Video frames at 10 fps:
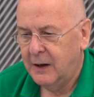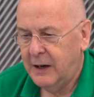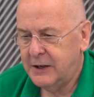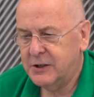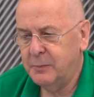
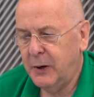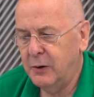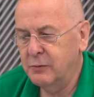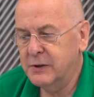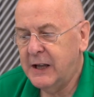Let's
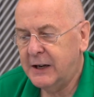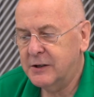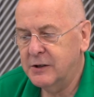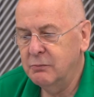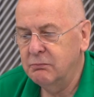suppose that
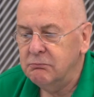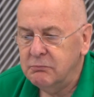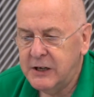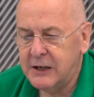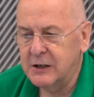you
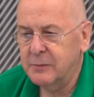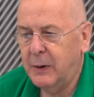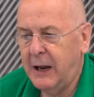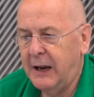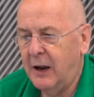didn't
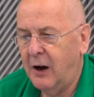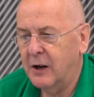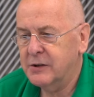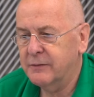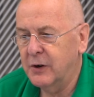play
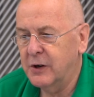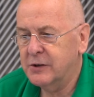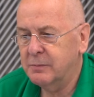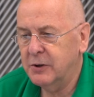hearts first,